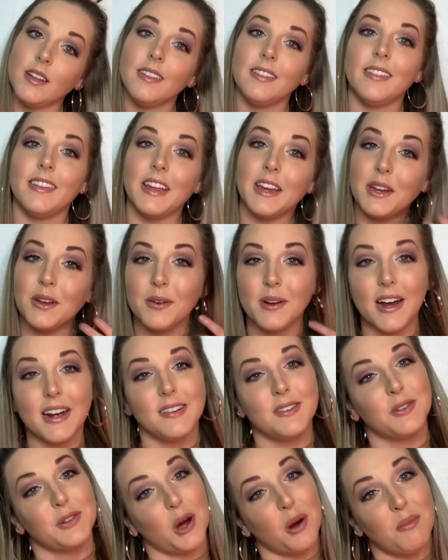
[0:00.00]
Thank you guys
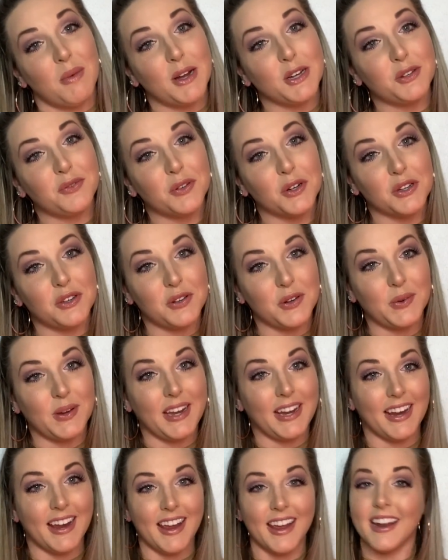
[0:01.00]
so much for tuning
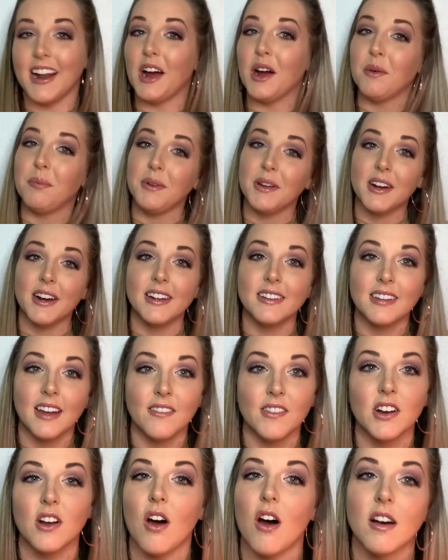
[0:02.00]
in. I hope you guys have
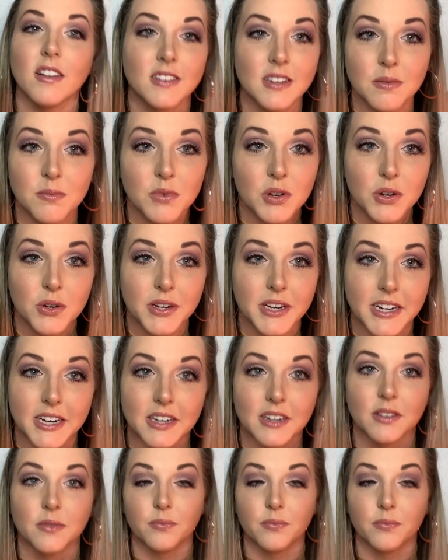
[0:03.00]
an awesome new year.